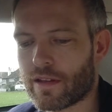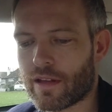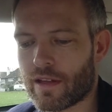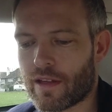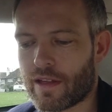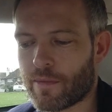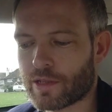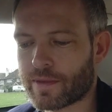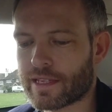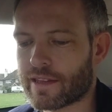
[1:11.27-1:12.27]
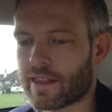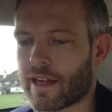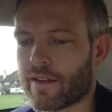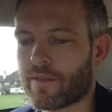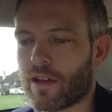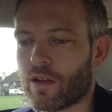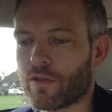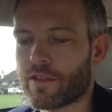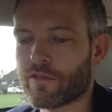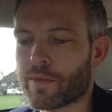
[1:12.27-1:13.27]
it must be said that a lot
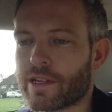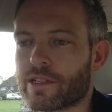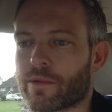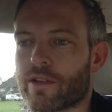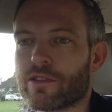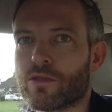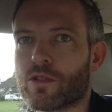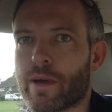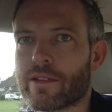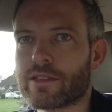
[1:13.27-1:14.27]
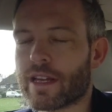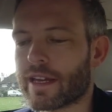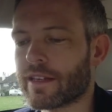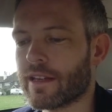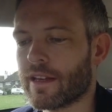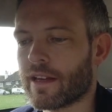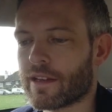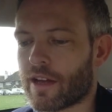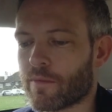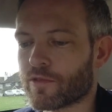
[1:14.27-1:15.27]
of the information I'm going to talk about today
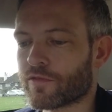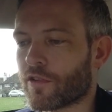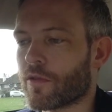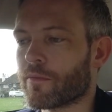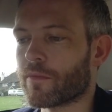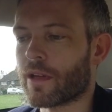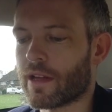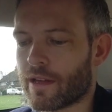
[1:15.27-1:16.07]
comes from